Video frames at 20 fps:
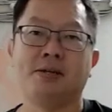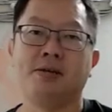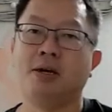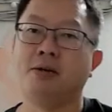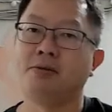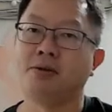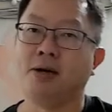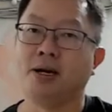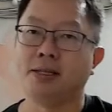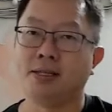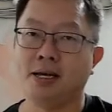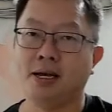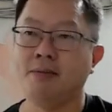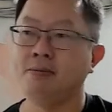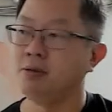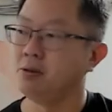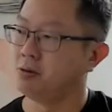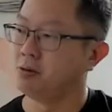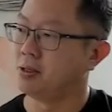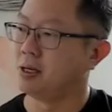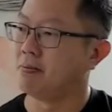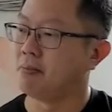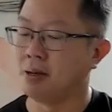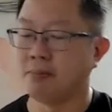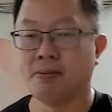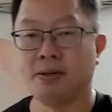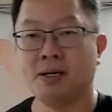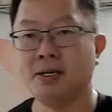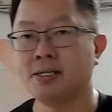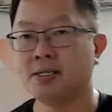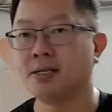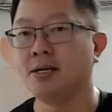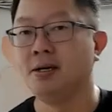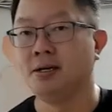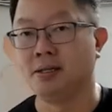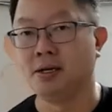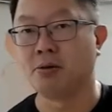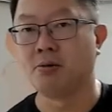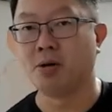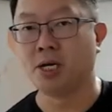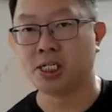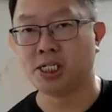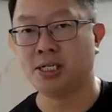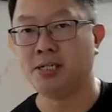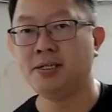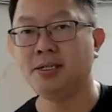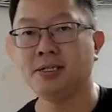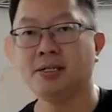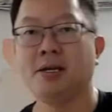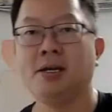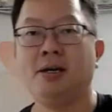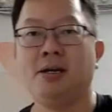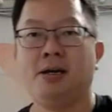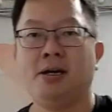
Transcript: You have to attempt to do the papers, the questions,